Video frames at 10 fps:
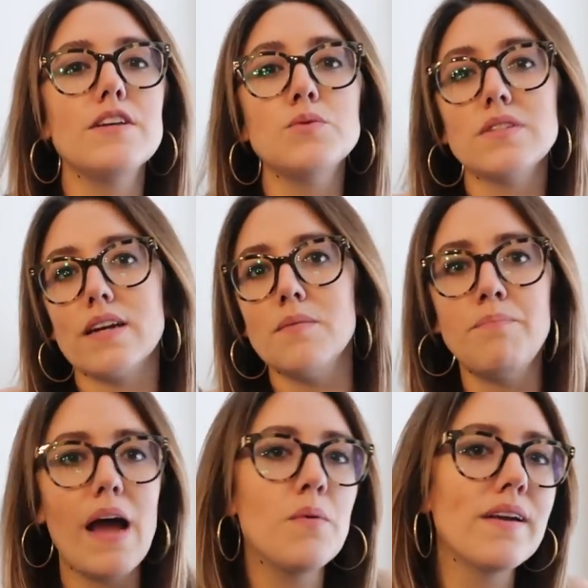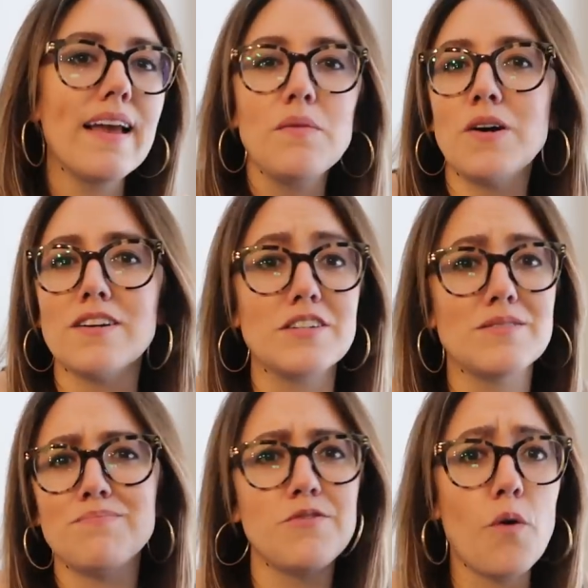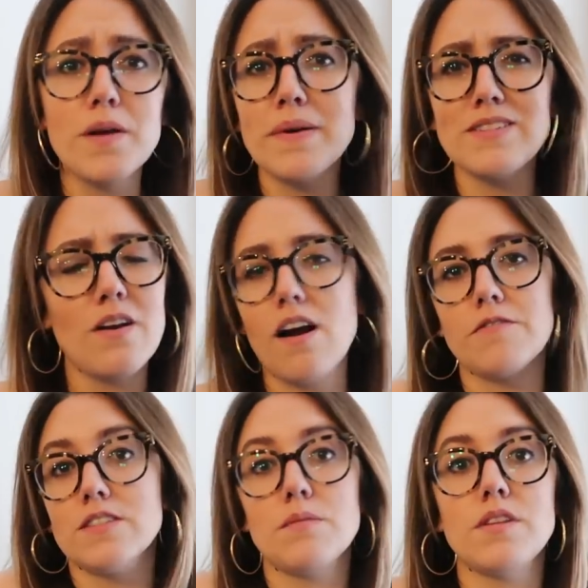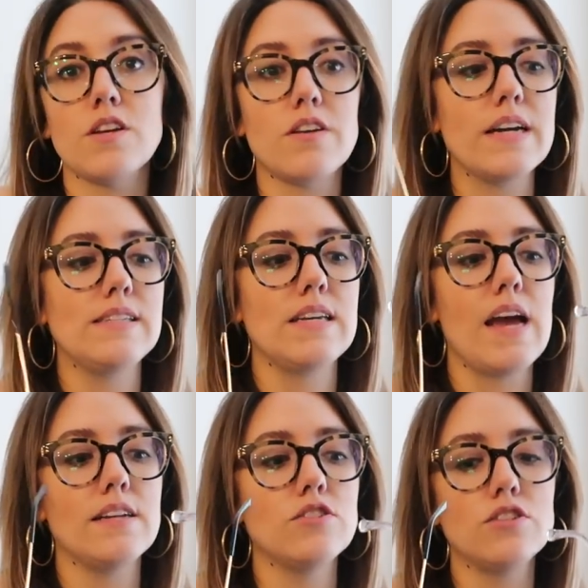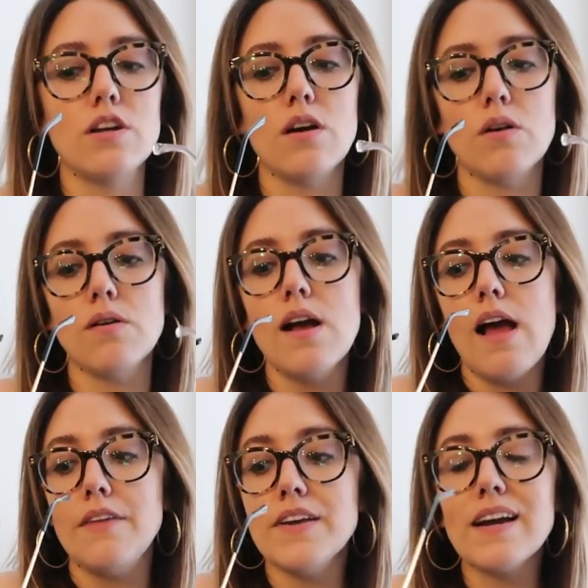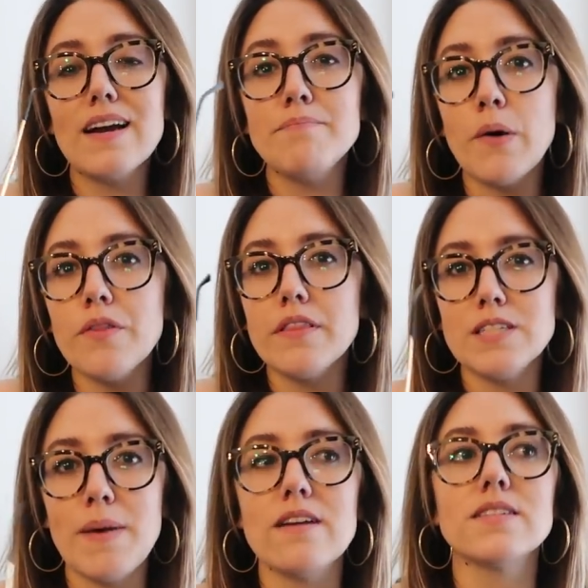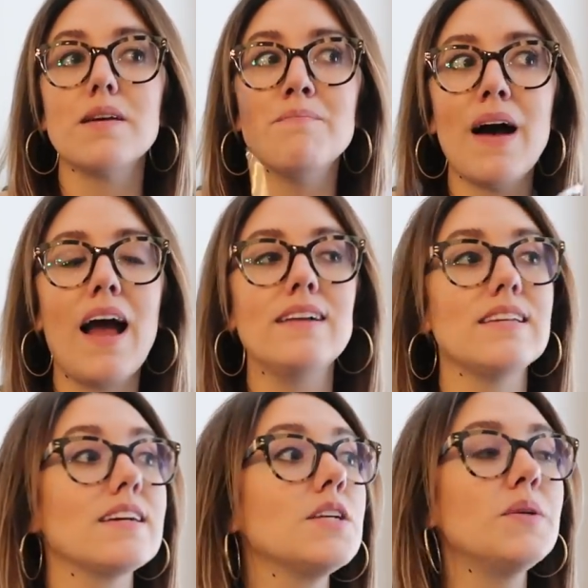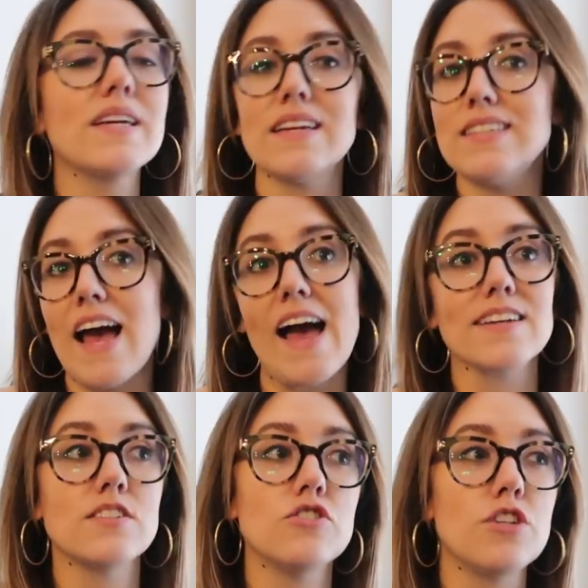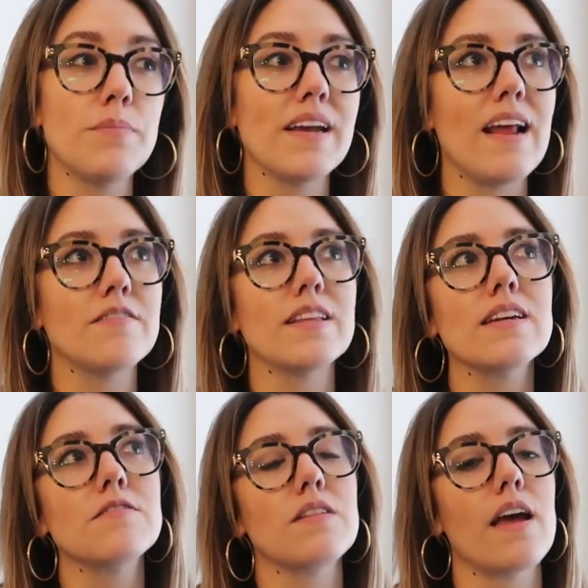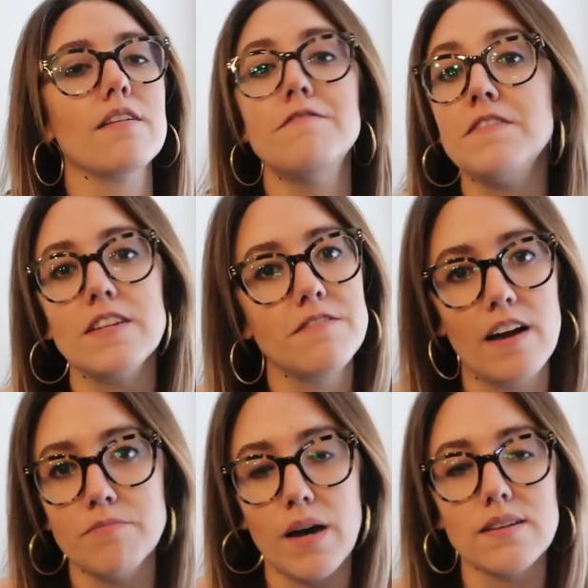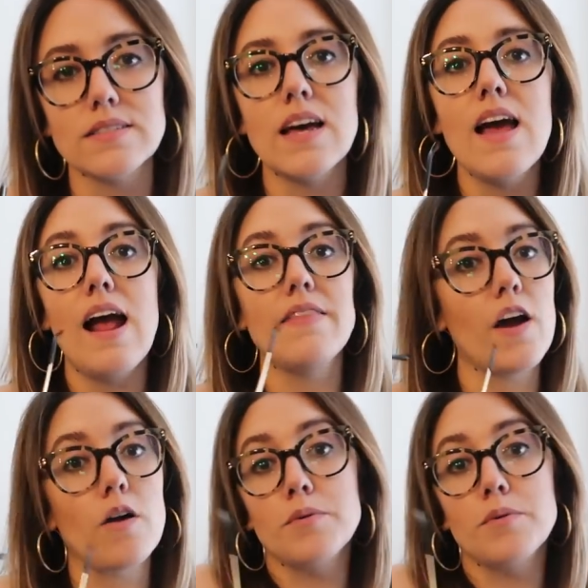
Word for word: this was like a buy one, get one, or 40% off or something crazy. And so I think I got both of these pairs combined, including like tax and shipping and everything, for like 55 bucks. And they are